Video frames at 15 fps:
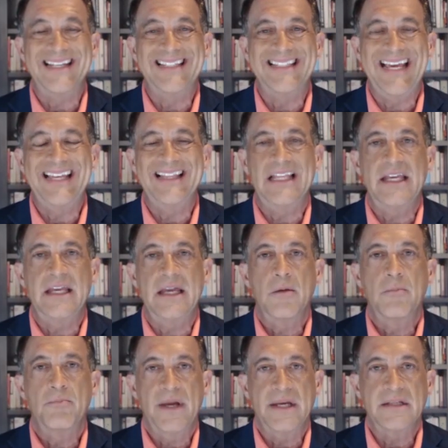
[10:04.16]
on a
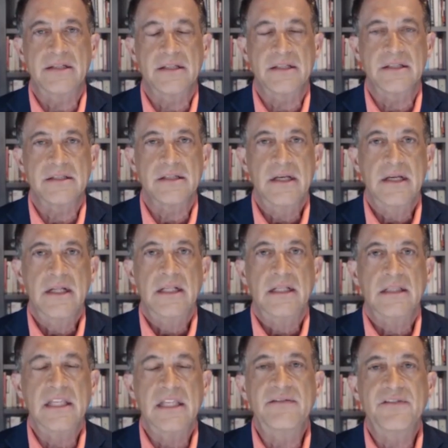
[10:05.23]
daily basis,
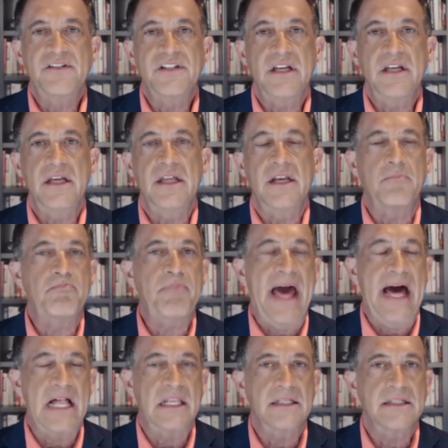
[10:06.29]
lives in a
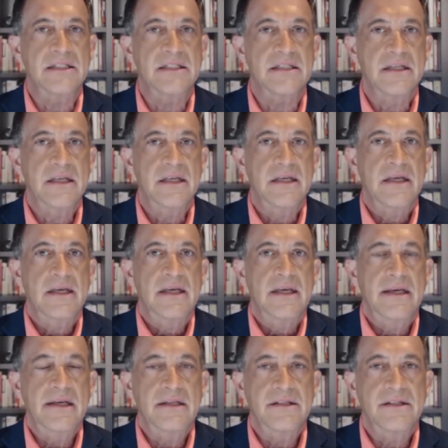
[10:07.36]
palace,
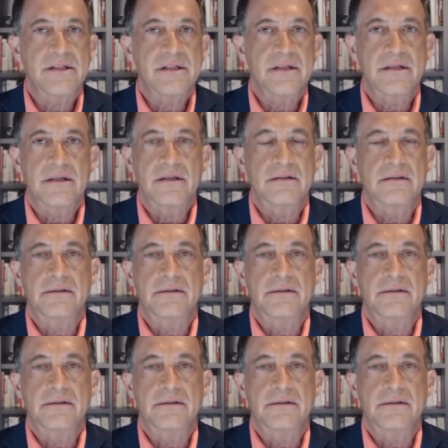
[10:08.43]
is